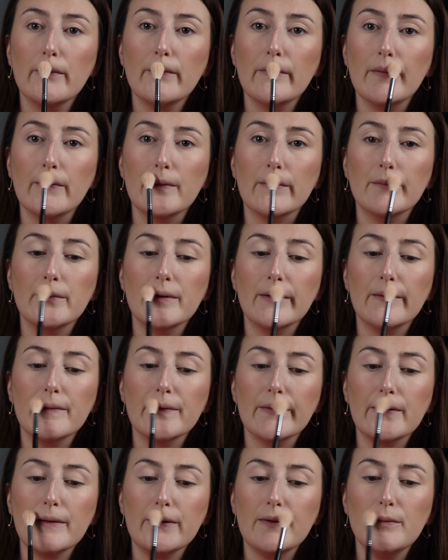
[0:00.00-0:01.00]
a little bit
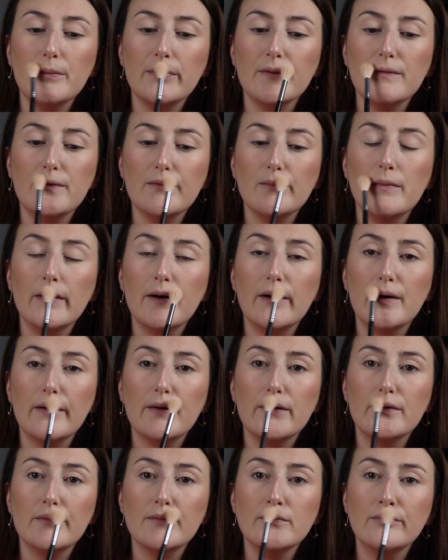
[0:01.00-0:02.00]
on the Cupid's
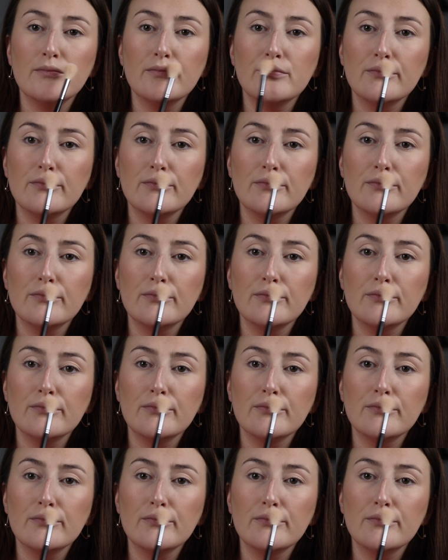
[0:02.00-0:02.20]
bow.